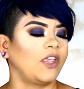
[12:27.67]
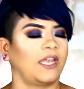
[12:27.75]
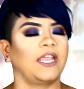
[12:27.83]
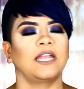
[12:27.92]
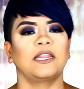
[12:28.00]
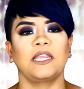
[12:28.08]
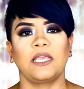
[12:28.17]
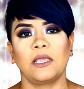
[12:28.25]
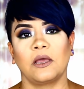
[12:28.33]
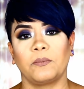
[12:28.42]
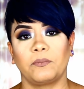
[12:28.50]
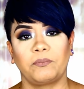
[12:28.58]
can get
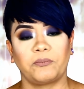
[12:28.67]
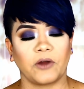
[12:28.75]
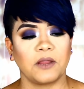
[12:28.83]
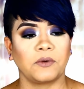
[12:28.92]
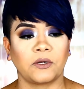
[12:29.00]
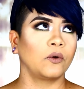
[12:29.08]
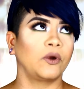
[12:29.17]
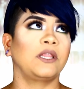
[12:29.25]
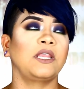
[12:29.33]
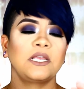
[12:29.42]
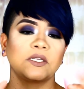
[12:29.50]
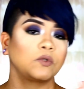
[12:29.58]
the primer or
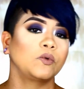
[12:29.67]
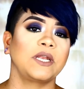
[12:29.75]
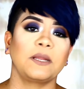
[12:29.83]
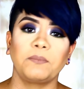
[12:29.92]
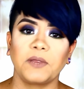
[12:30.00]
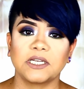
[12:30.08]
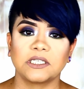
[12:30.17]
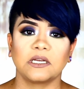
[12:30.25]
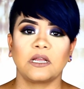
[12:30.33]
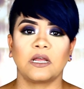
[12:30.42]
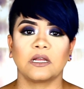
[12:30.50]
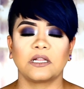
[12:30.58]
the Sweet and Peach
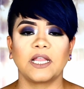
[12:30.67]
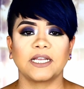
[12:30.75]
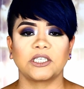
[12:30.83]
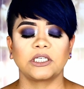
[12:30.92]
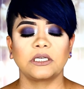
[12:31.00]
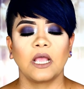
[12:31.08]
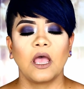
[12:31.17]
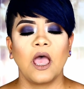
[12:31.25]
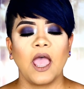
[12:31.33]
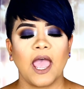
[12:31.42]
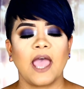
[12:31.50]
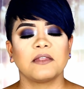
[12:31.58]
collection
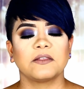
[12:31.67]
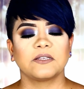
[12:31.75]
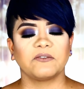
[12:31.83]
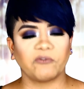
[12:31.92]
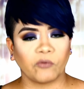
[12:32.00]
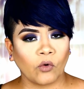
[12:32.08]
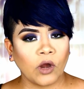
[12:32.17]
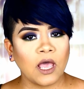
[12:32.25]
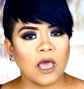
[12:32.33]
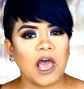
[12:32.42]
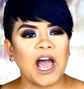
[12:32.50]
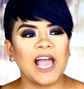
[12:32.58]
at
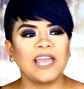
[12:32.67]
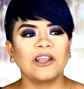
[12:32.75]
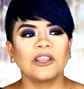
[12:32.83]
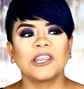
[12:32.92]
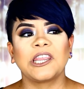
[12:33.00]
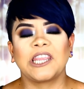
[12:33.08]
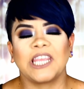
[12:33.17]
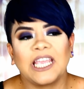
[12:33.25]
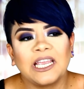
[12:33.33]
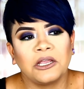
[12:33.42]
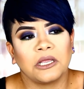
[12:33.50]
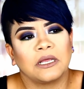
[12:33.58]
Sephora. I'm
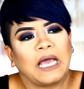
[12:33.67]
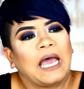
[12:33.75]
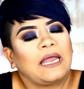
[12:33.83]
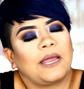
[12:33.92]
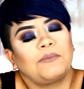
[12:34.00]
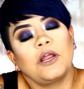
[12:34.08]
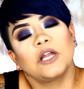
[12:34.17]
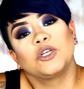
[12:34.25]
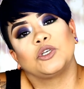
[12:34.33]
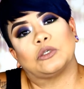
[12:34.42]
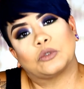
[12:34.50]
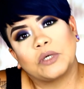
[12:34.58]
not
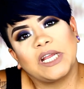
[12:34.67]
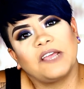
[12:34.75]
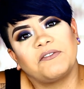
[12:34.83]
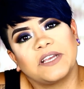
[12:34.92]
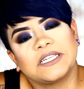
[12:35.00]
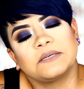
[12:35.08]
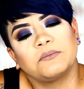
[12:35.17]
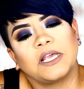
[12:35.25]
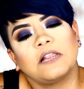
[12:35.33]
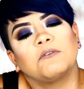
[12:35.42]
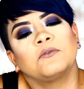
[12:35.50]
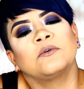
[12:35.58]
sure if it's
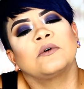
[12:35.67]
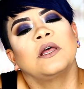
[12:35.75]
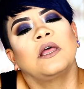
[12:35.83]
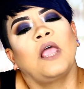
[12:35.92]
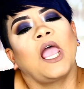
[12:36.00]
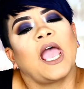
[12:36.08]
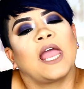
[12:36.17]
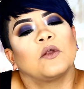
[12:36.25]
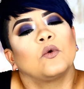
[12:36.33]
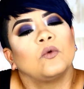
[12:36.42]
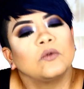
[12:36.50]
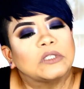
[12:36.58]
available
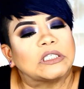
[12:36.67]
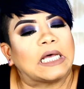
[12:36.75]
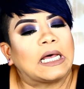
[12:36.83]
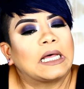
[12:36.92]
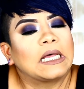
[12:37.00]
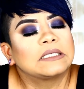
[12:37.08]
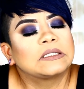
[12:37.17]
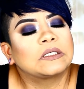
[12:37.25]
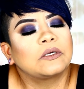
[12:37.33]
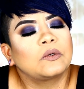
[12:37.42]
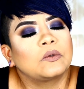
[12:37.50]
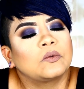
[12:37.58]
at Ulta,
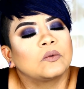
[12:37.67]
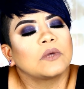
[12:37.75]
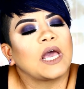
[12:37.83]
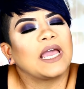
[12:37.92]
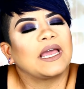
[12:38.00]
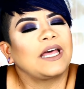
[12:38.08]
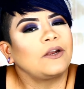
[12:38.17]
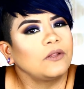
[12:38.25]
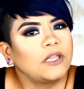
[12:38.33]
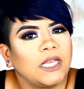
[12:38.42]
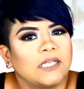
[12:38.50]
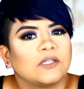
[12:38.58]
so I
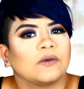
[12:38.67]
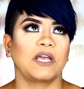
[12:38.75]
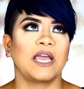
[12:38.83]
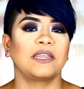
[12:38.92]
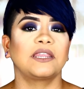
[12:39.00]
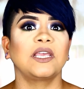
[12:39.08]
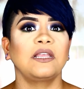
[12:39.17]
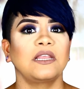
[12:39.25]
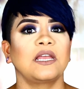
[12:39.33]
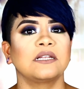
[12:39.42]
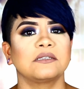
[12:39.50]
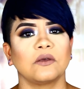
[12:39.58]
don't think so. I think
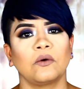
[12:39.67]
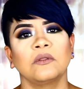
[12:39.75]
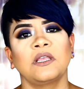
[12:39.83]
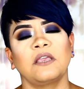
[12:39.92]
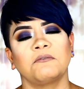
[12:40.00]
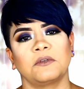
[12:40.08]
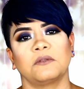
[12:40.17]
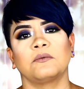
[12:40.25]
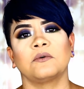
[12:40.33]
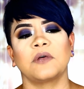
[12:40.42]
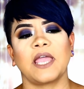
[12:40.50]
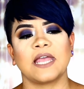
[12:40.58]
that it's only
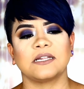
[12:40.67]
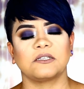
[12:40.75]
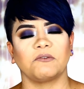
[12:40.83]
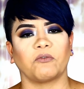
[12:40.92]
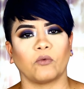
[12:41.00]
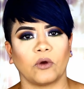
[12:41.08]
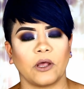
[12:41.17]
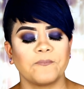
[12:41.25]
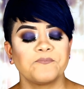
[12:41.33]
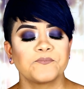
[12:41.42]
available at Sephora,